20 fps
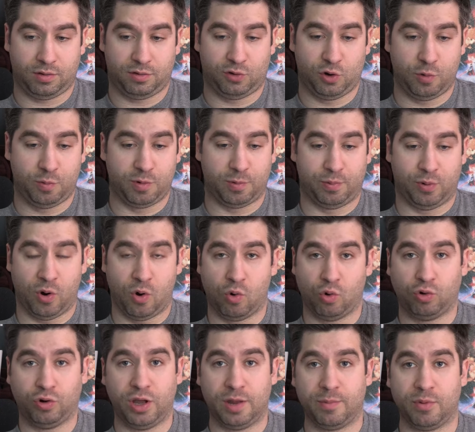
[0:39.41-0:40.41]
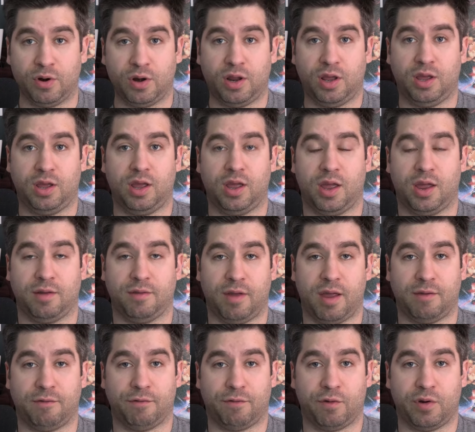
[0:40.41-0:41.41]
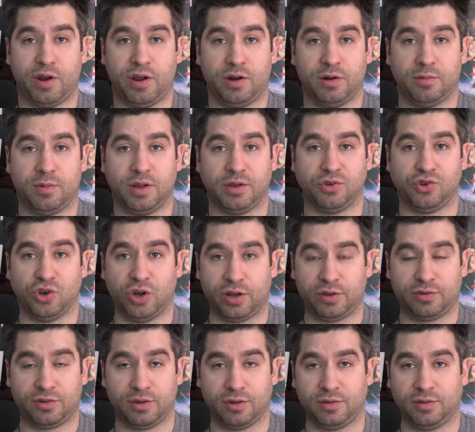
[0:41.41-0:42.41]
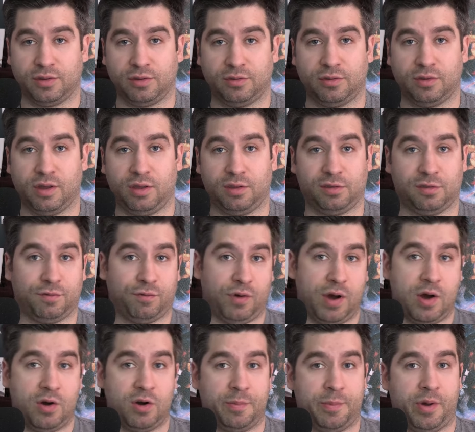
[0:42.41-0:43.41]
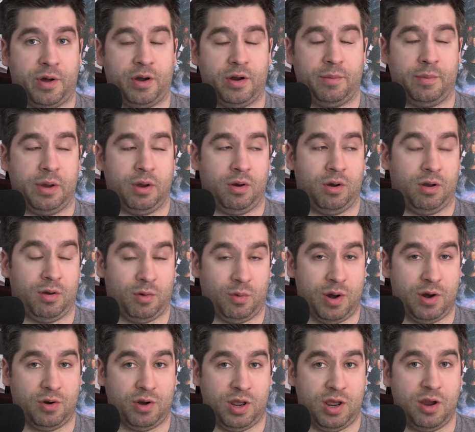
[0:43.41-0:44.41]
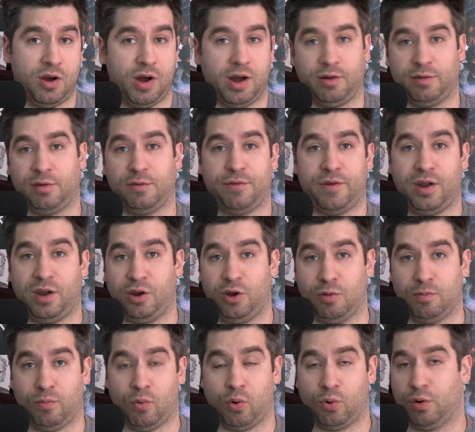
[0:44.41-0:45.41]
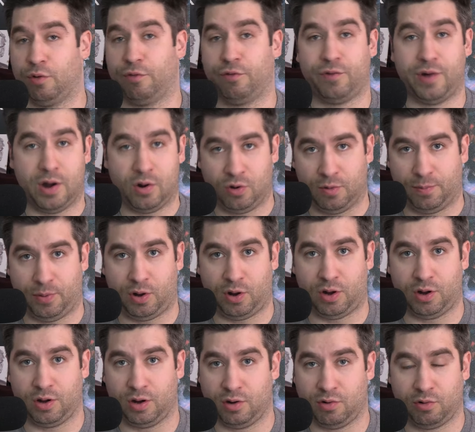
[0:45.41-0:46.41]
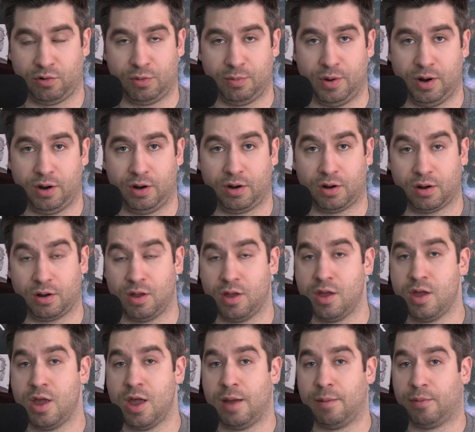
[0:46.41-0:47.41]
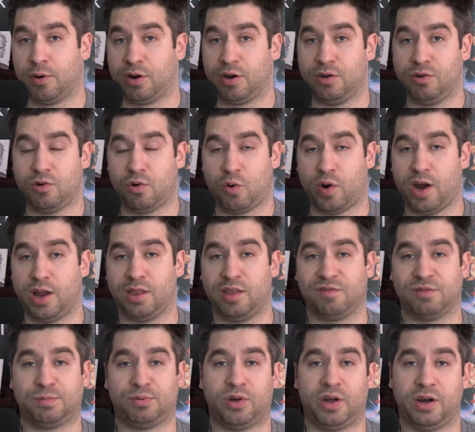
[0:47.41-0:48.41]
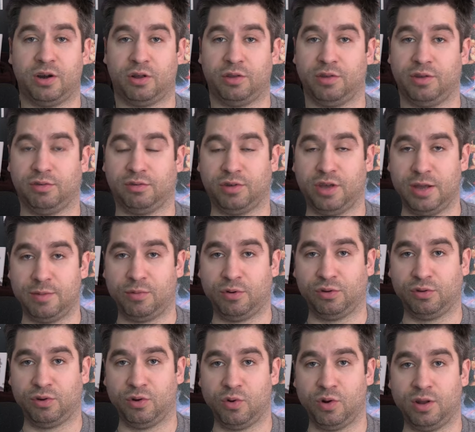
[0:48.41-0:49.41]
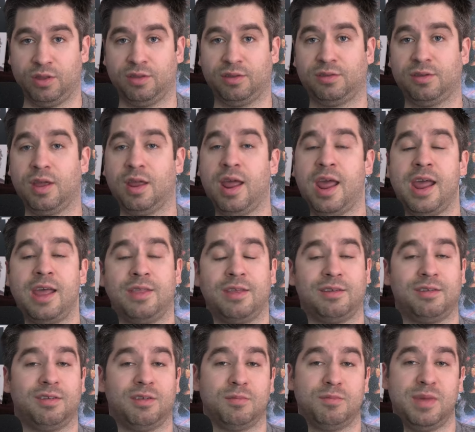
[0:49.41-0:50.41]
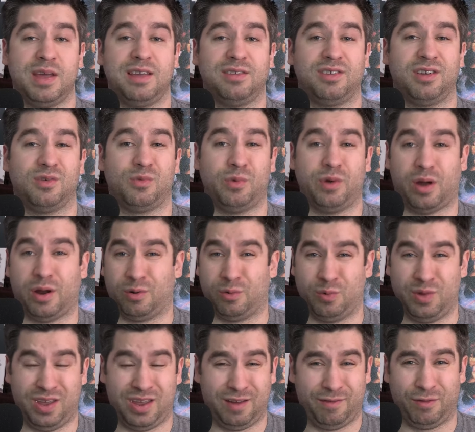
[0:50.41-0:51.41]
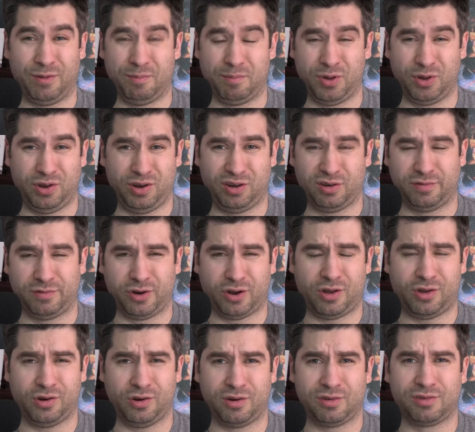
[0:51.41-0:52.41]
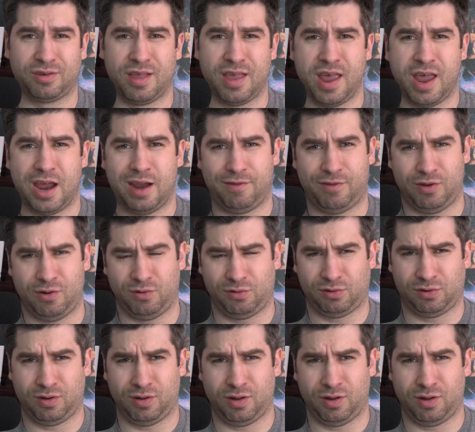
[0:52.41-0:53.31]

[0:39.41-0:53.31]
super pro liberty and, and freedom and justice is, is frowned upon around here and defending your border frowned upon in North America. But in Ukraine, they've applied all these labels to it and they say, hey, this is amazing. Why don't we give them billions of dollars? And if you